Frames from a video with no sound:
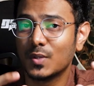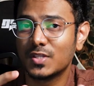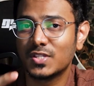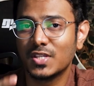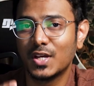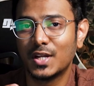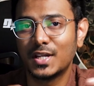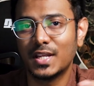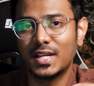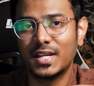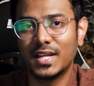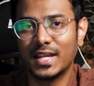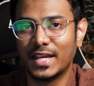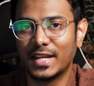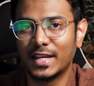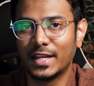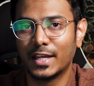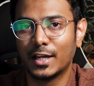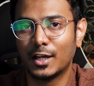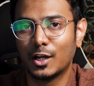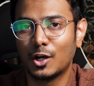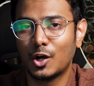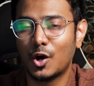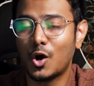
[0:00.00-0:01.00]
to a certain
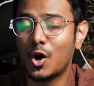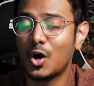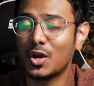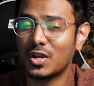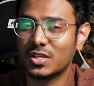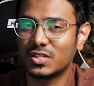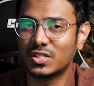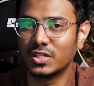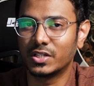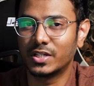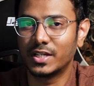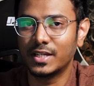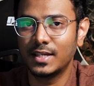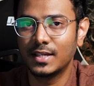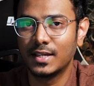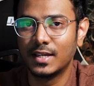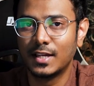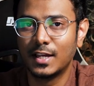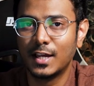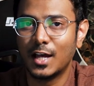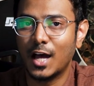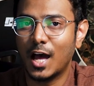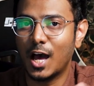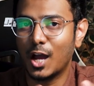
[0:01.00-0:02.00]
area or a city
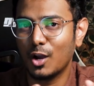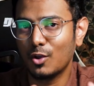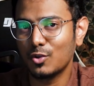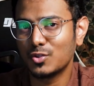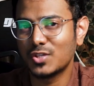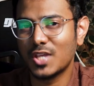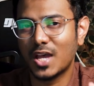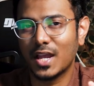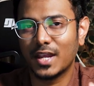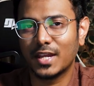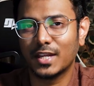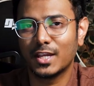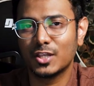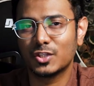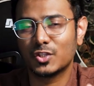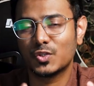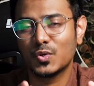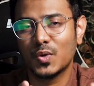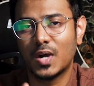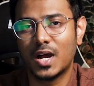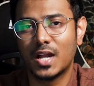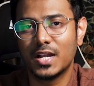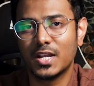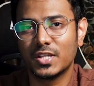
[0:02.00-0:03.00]
allows architects
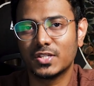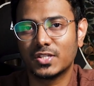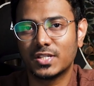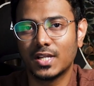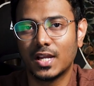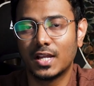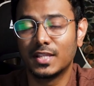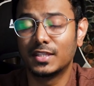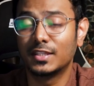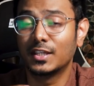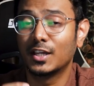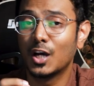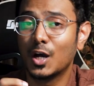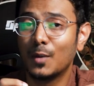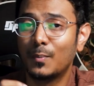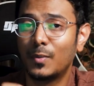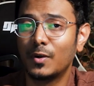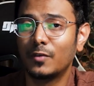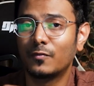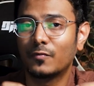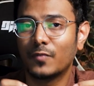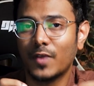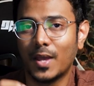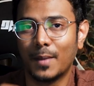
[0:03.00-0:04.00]
to understand the
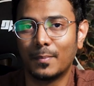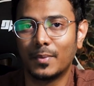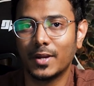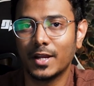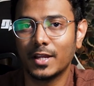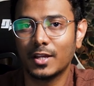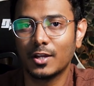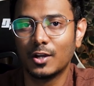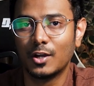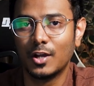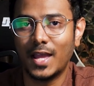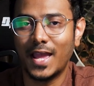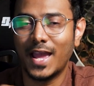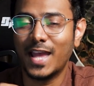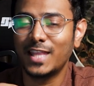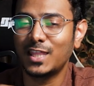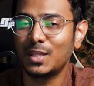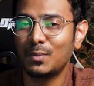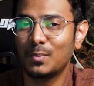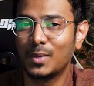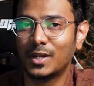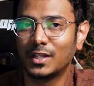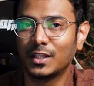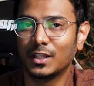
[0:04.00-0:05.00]
urban fabric
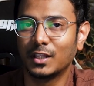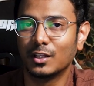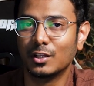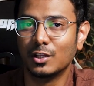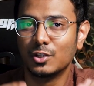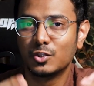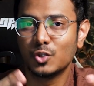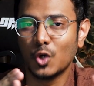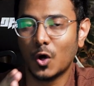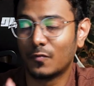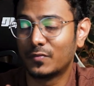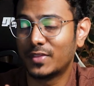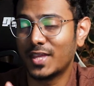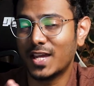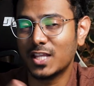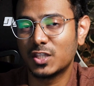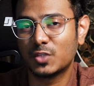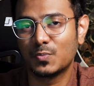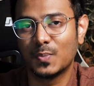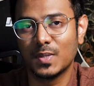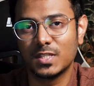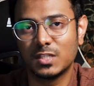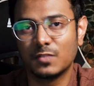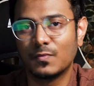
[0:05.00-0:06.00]
and the materials of
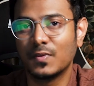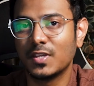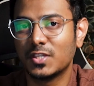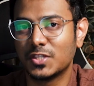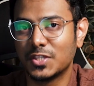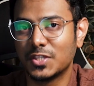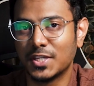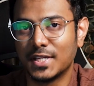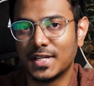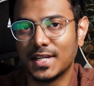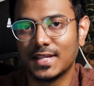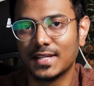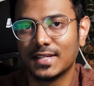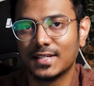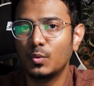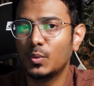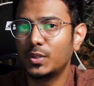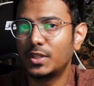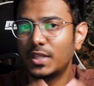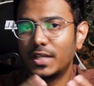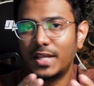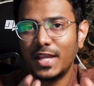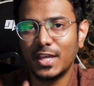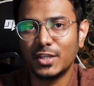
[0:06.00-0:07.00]
that specific city.
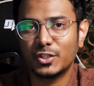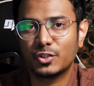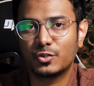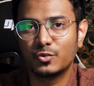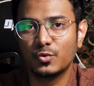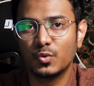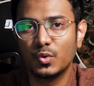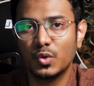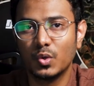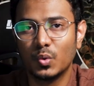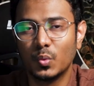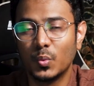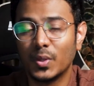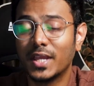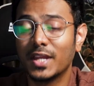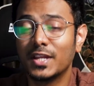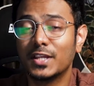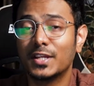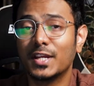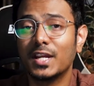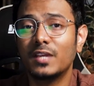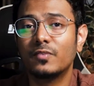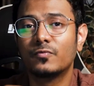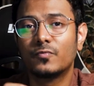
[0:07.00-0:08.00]
With the next tool, we
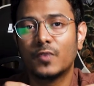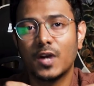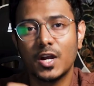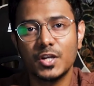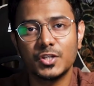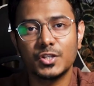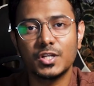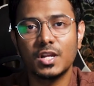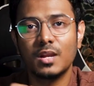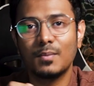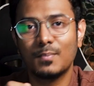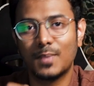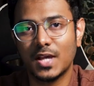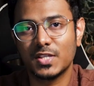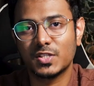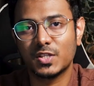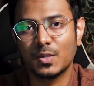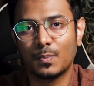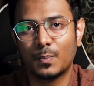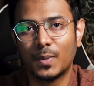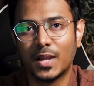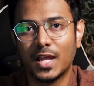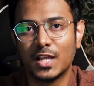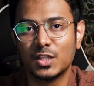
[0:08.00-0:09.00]
can create functional
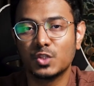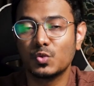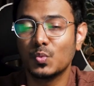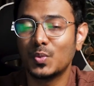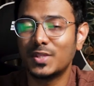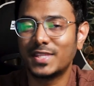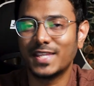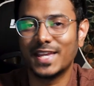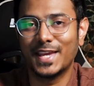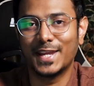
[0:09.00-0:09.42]
master plans with